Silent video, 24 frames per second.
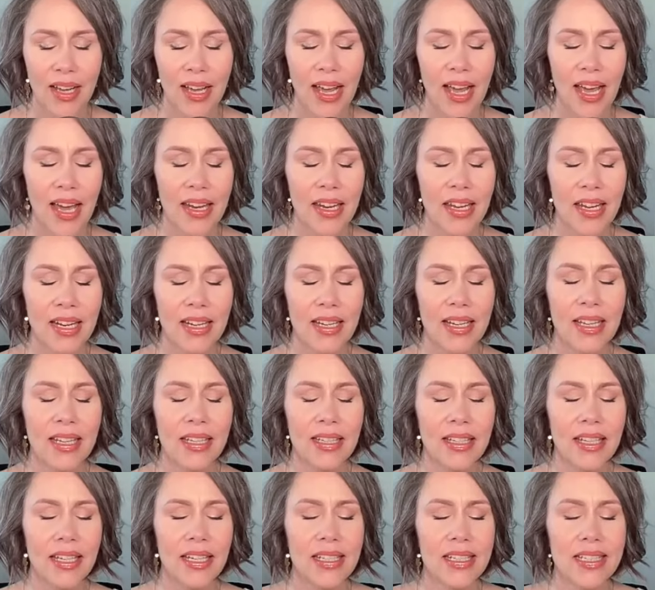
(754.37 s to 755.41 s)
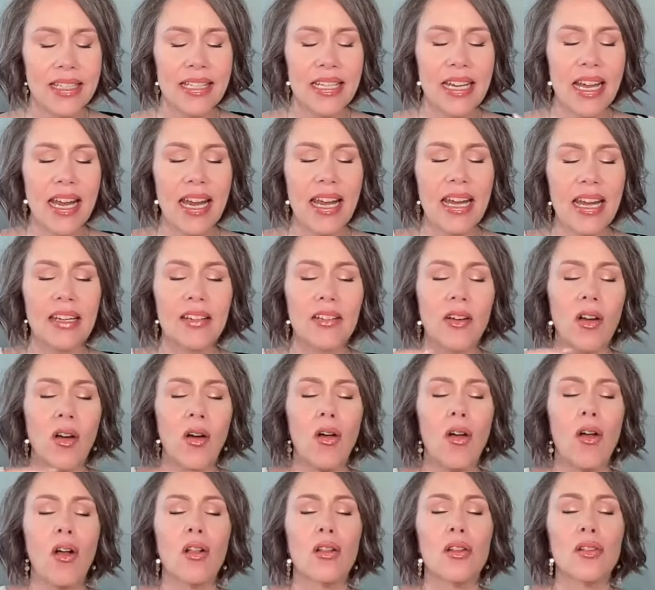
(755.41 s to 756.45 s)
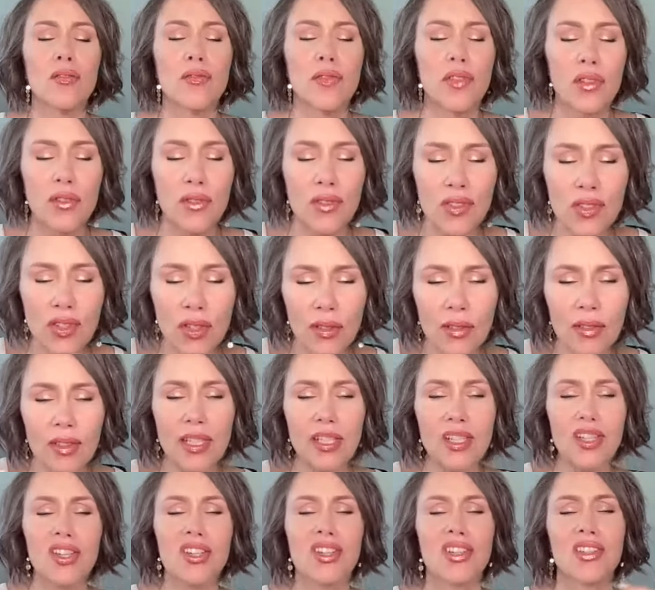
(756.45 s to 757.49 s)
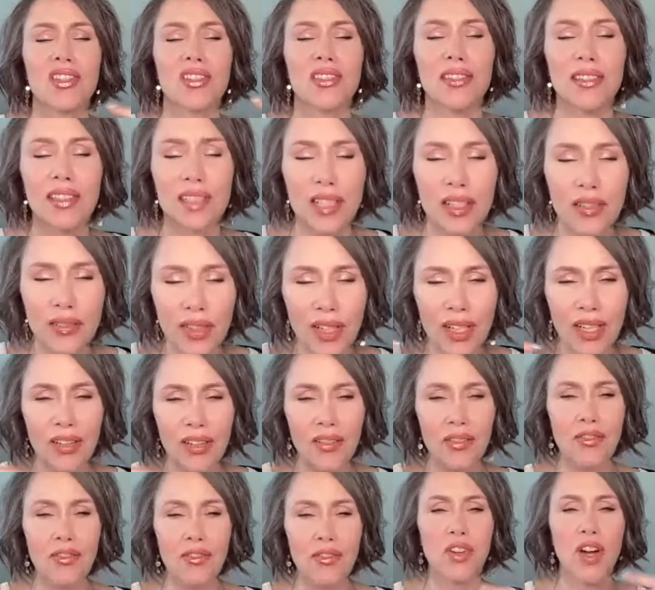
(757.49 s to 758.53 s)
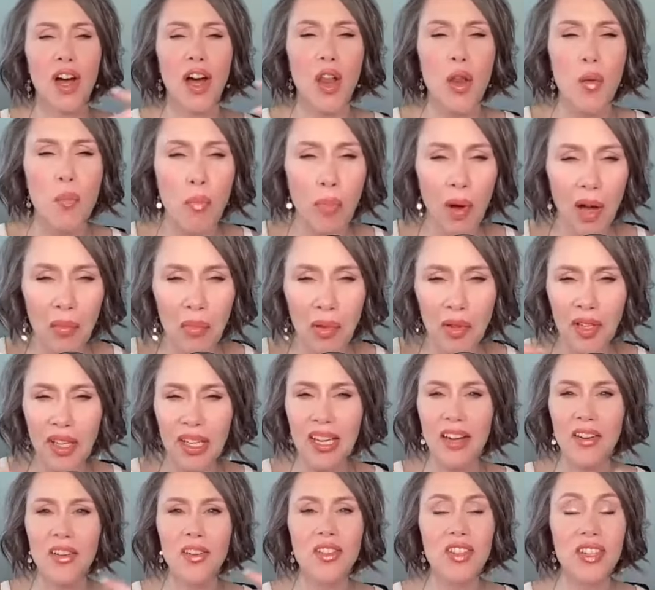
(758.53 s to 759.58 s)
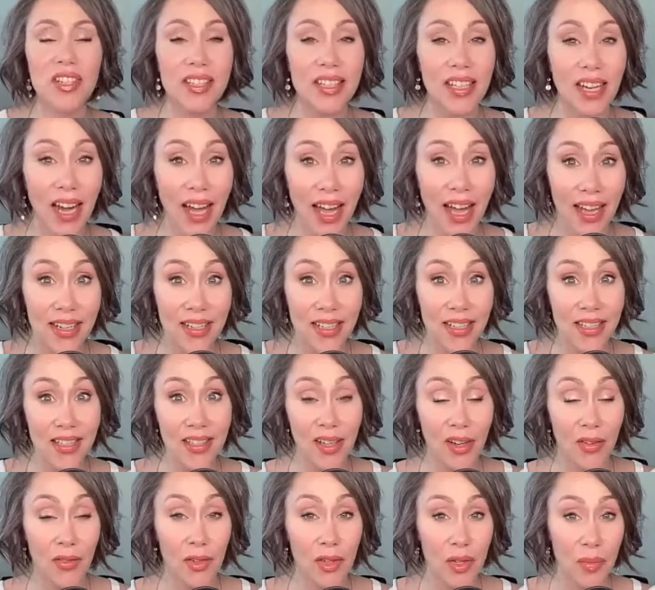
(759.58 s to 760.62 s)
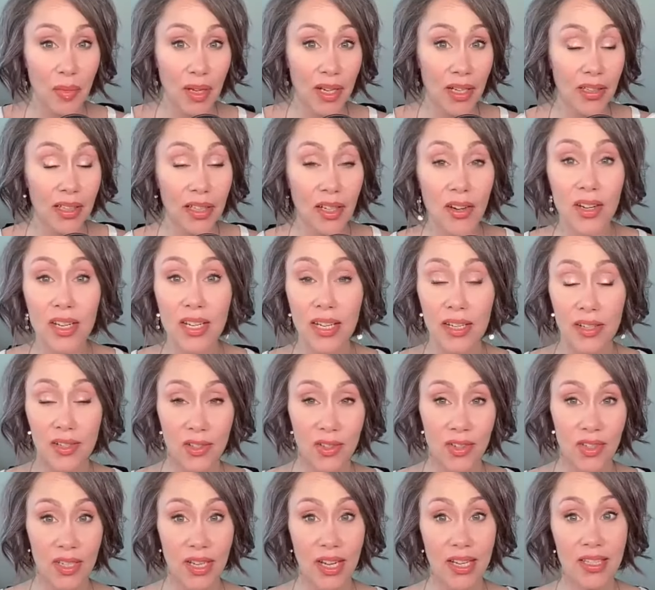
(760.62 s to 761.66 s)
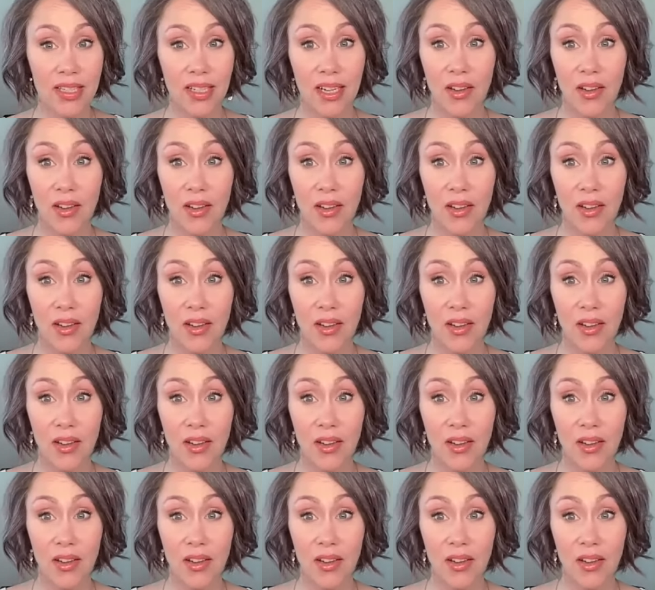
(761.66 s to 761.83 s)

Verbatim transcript: And it, it contained all of those delicious, living, fun, bubbling energies that I had discovered in my clarity exercise.